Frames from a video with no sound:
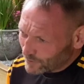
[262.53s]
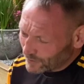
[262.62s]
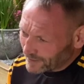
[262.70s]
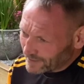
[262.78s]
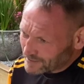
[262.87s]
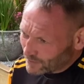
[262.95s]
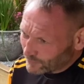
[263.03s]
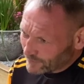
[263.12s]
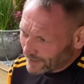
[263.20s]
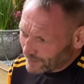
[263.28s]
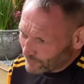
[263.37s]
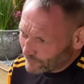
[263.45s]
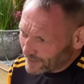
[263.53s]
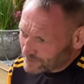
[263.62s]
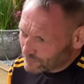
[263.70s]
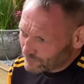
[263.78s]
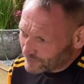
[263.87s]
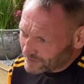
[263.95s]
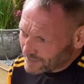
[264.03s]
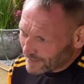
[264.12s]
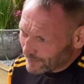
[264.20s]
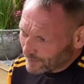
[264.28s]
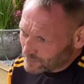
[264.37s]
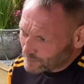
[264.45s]
the word gets out there and we raise
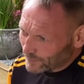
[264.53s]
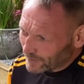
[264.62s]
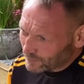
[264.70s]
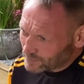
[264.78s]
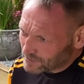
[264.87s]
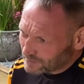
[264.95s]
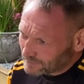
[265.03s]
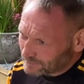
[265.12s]
£110,000.